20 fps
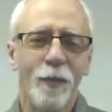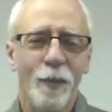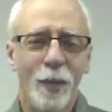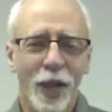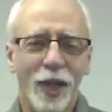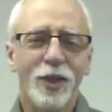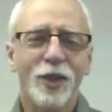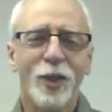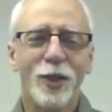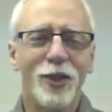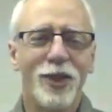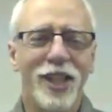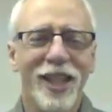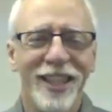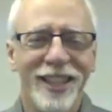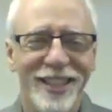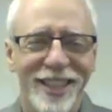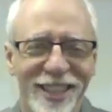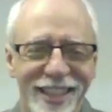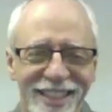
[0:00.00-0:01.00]
Picture
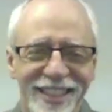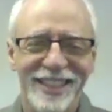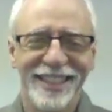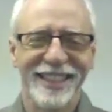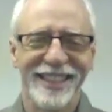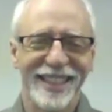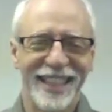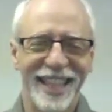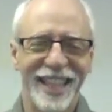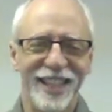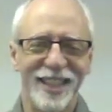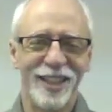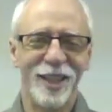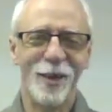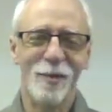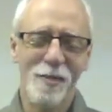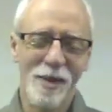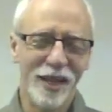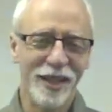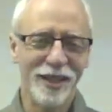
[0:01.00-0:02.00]
Jesus in
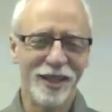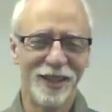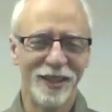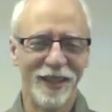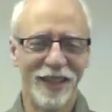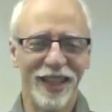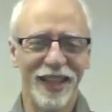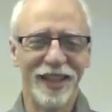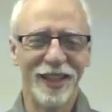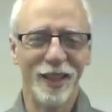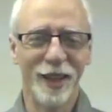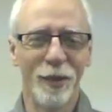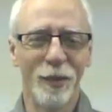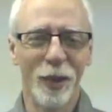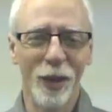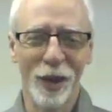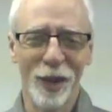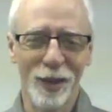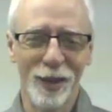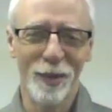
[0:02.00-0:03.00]
your ministry, the
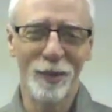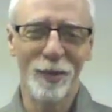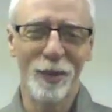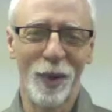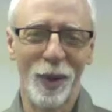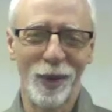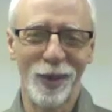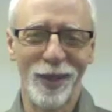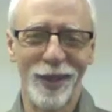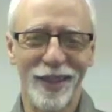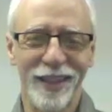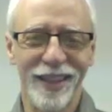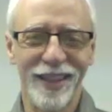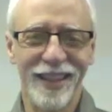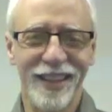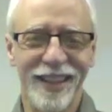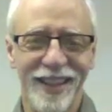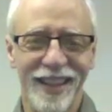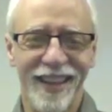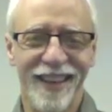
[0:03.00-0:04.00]
Bulletin person.
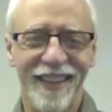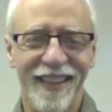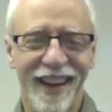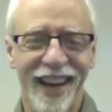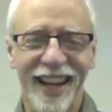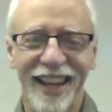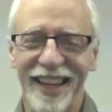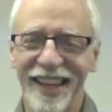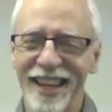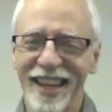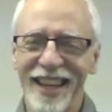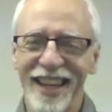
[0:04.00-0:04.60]
All right?